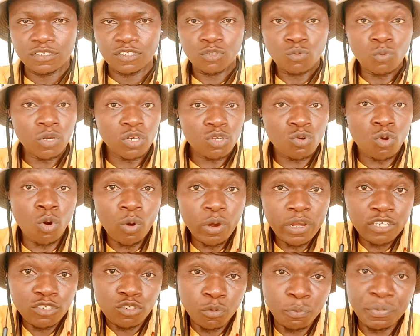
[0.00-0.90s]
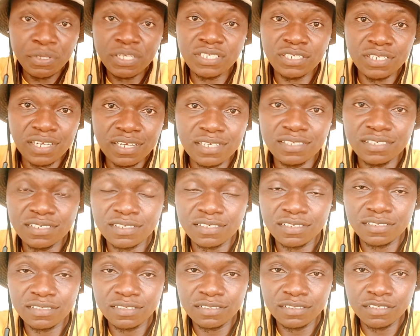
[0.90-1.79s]
You want to go into business.
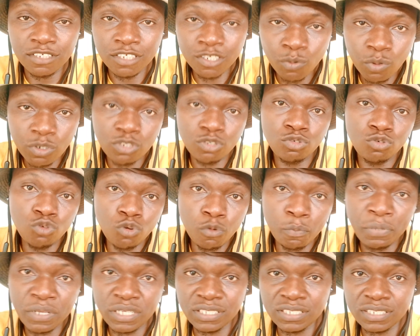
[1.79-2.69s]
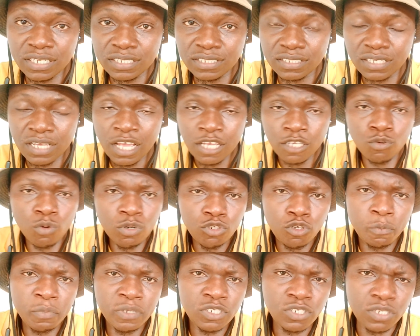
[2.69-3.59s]
You want to do business. You
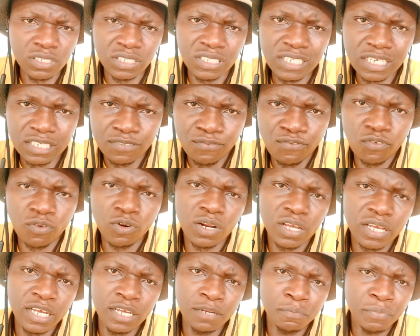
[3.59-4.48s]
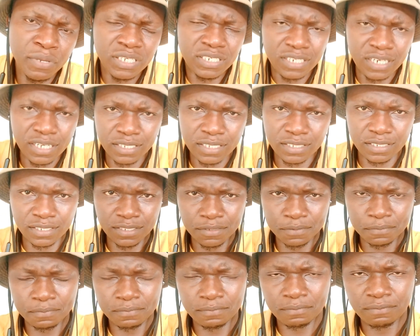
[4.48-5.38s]
want to be successful in business.
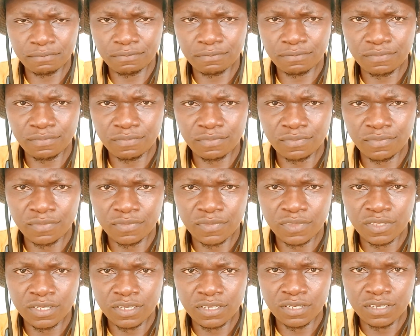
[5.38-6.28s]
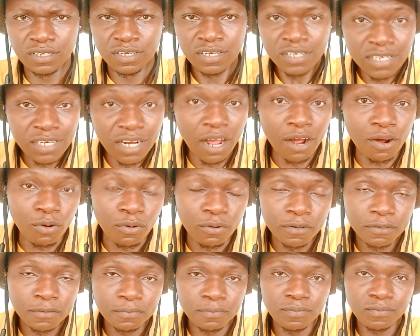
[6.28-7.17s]

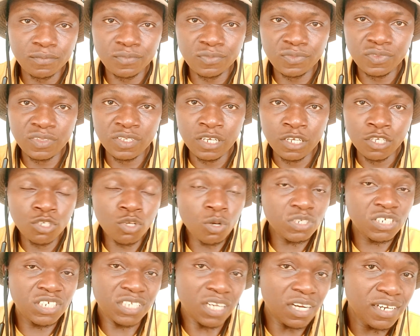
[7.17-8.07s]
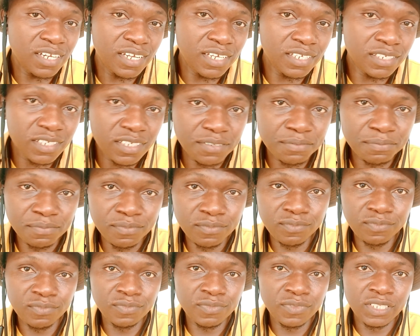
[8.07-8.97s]
Now, your challenge,
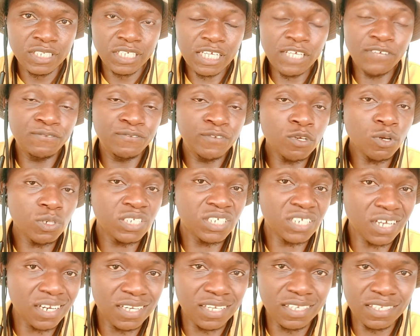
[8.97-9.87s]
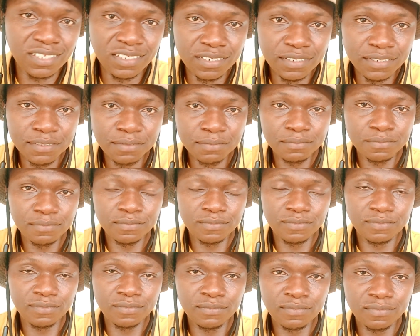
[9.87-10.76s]
if your challenge
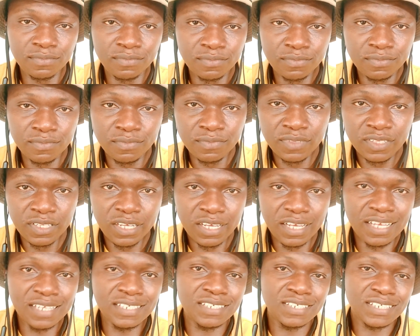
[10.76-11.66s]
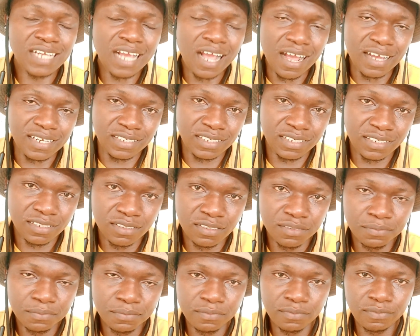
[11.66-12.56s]
is cash
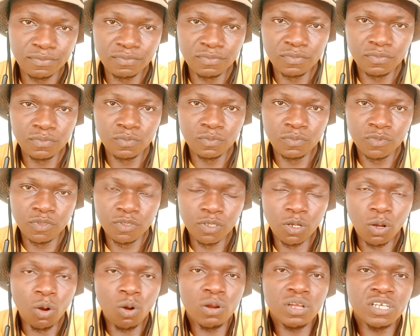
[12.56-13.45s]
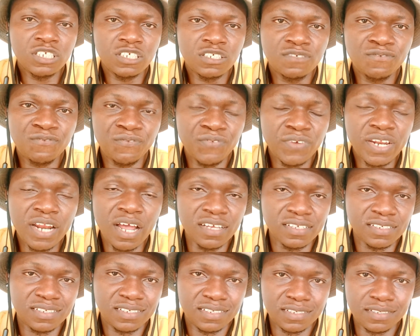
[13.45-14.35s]
or is
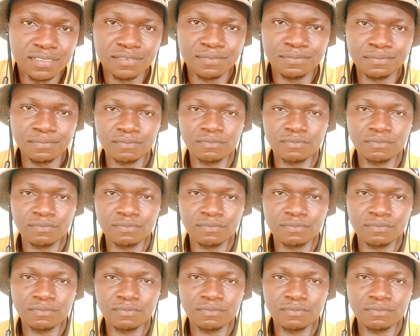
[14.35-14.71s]
finance,